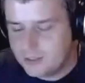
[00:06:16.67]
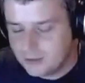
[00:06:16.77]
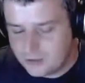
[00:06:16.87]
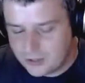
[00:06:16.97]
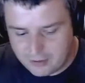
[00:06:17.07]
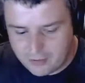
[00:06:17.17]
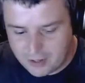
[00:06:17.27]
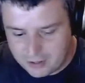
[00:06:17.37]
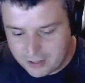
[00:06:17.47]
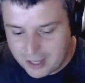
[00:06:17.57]
trying to find
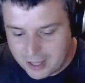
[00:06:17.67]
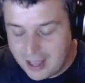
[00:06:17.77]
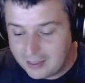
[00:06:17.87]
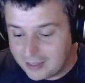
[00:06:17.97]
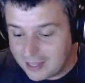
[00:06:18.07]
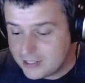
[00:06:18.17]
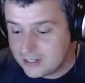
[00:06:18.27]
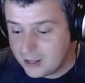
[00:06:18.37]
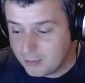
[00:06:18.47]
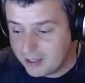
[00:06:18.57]
it. Last night,
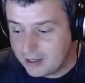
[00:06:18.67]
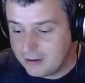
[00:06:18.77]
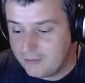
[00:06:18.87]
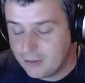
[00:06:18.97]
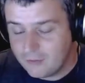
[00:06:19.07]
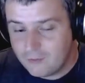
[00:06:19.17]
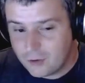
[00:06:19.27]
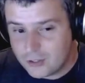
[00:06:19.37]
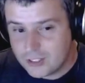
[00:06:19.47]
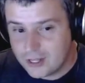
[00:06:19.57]
my kid, for the first
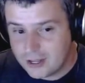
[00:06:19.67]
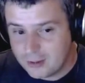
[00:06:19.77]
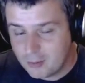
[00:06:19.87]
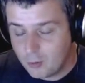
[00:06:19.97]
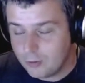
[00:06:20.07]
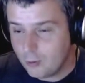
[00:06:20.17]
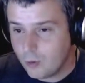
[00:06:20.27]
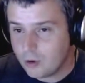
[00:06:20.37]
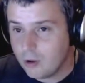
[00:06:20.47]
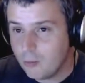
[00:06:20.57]
time, only woke
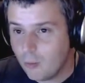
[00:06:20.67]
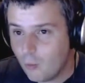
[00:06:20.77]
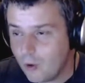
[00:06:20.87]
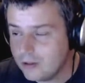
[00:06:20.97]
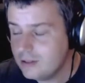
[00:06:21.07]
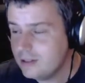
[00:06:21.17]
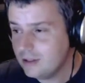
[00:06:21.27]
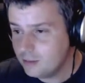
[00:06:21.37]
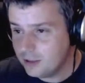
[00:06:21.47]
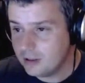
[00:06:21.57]
up once in the
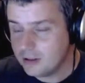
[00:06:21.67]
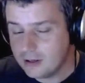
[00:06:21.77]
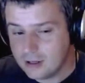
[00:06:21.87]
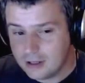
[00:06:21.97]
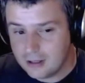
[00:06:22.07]
middle of the night.